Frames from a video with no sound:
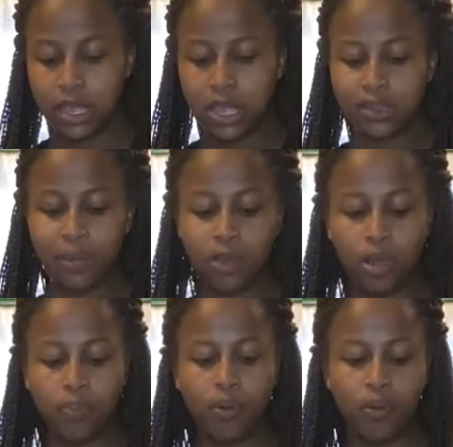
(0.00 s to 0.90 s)
So I'm
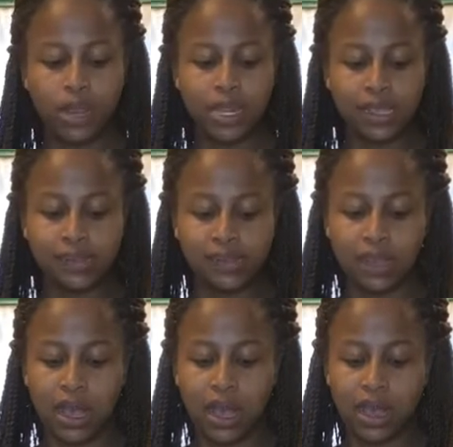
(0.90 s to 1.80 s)
gonna pour this
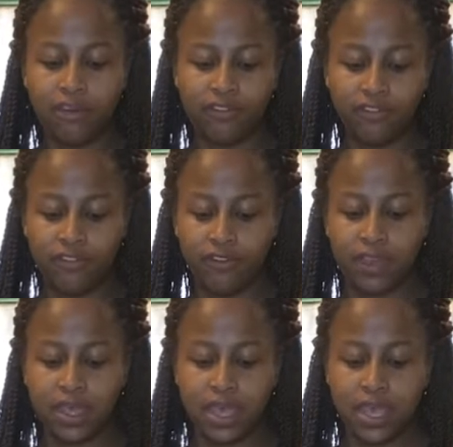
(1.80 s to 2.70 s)
off
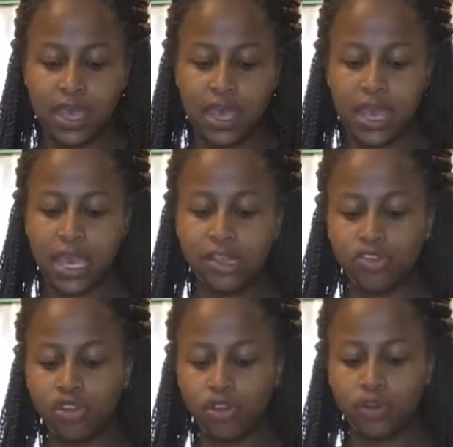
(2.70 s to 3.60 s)

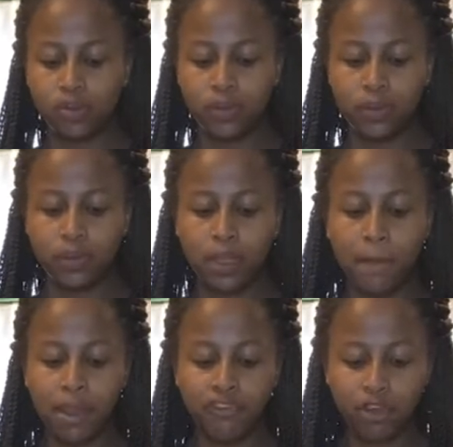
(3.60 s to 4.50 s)
into
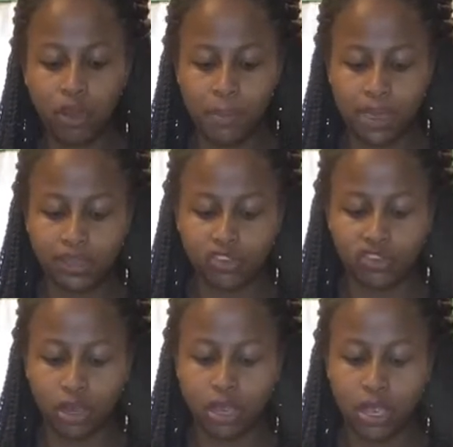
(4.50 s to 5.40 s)
my flour
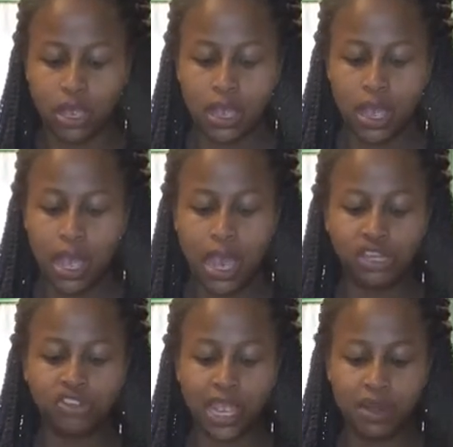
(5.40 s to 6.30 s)
mixture
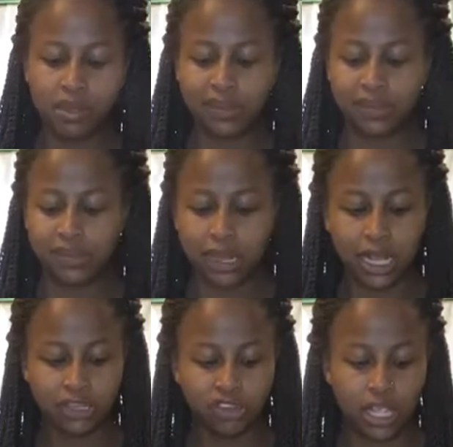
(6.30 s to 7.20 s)
and try and mix this
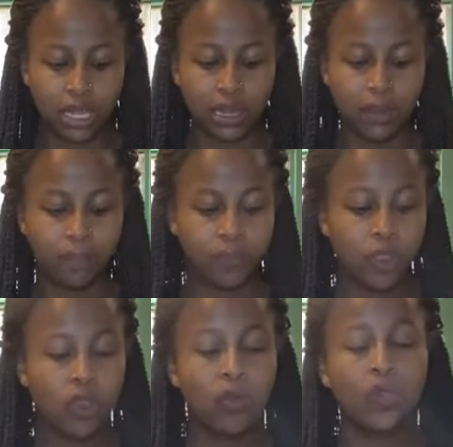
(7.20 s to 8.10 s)
all together.
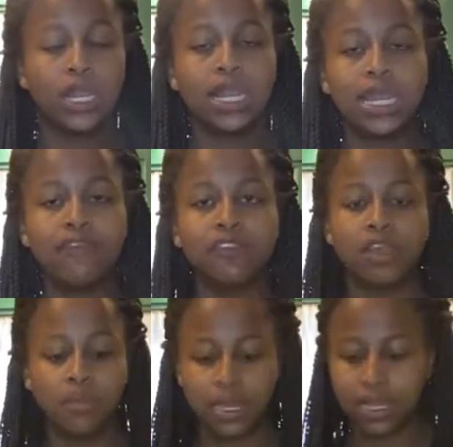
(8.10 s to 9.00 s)
We're gonna leave
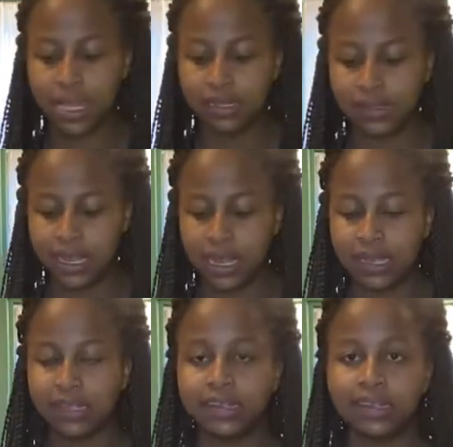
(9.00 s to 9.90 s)
some in the container.
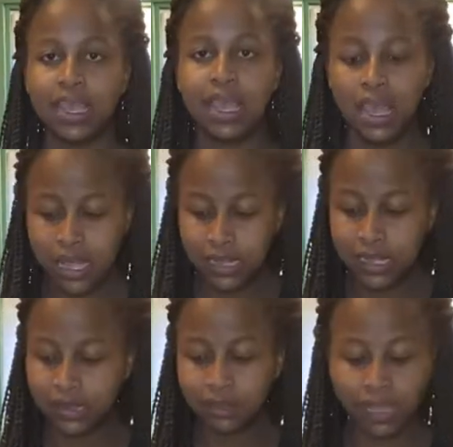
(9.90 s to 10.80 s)
As I said,
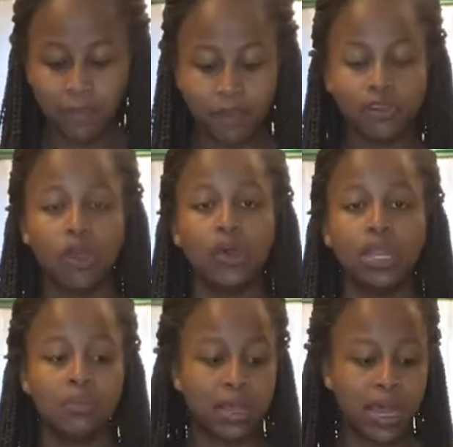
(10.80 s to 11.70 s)
this step is
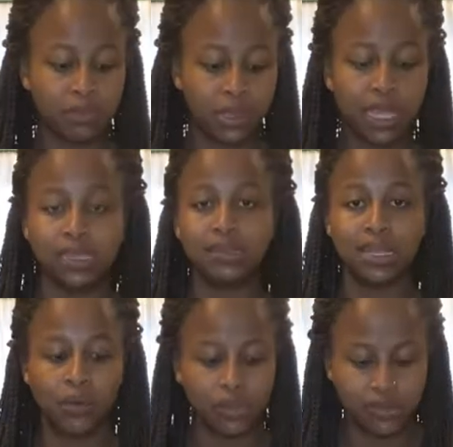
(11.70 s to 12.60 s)
only because my
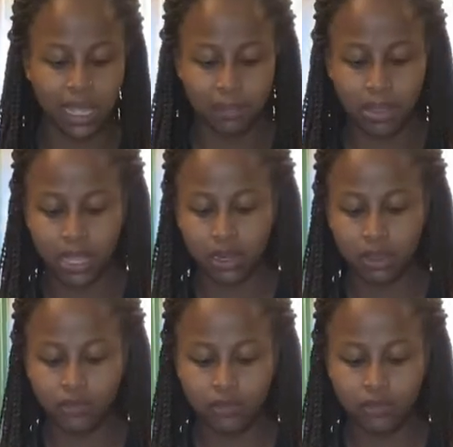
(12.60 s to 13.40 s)
container was not big enough.